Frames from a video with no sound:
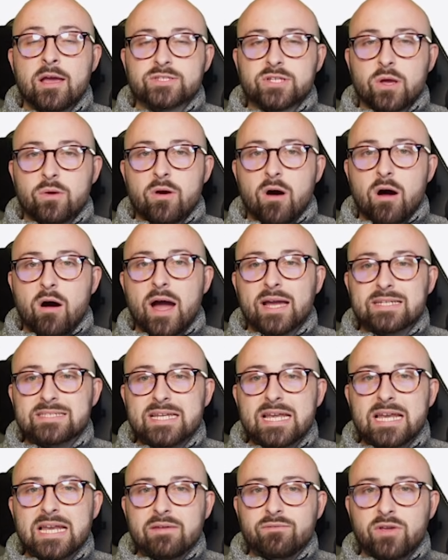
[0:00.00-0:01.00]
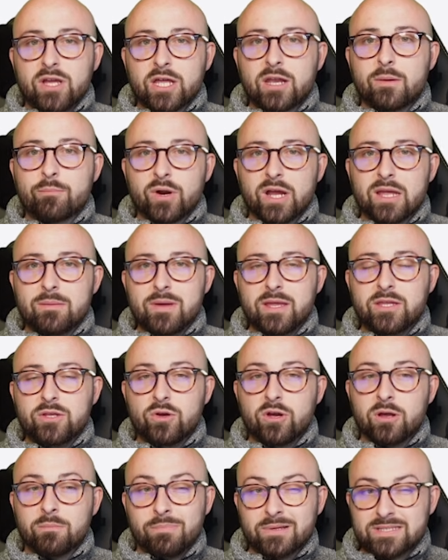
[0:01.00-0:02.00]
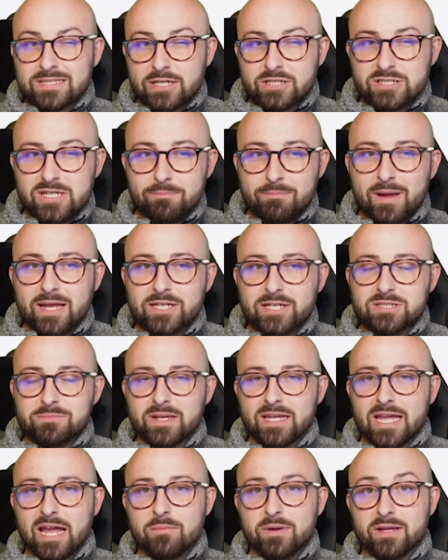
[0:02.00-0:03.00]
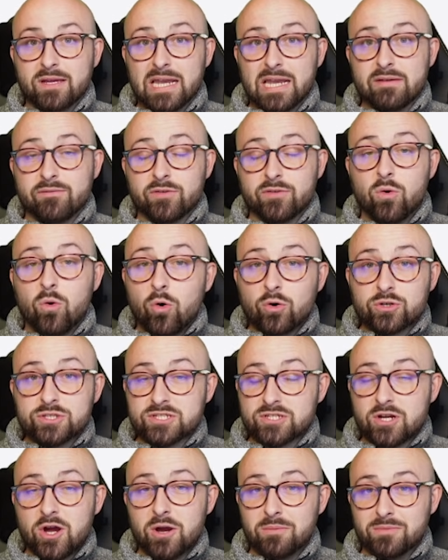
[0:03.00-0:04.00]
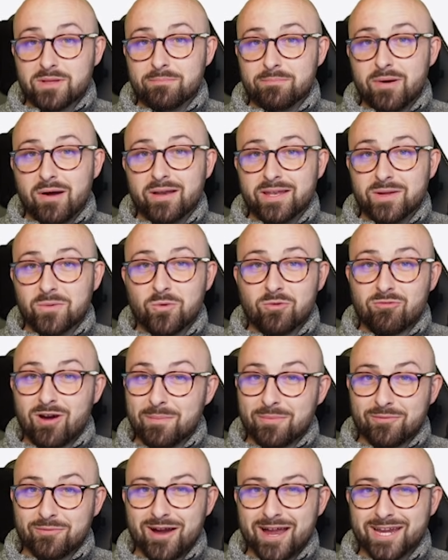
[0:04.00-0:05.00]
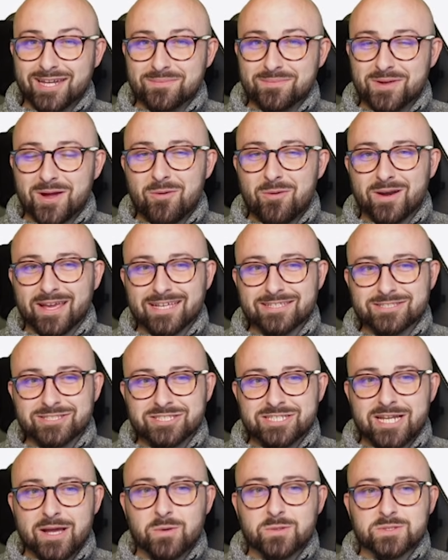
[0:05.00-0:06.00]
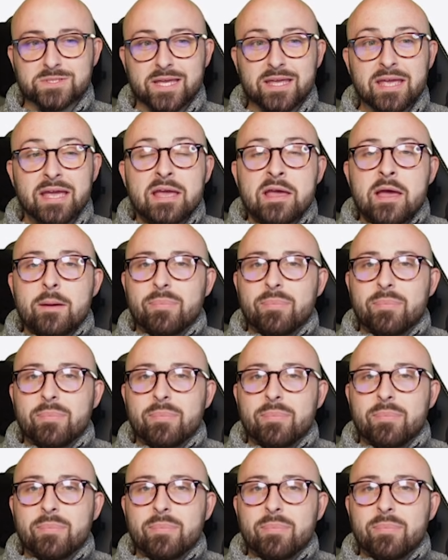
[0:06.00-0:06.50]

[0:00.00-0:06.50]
So ideally, if you're going to bring him in, you could potentially bench him in game week 11, or just hope that Burnley will grab a random goal against Chelsea.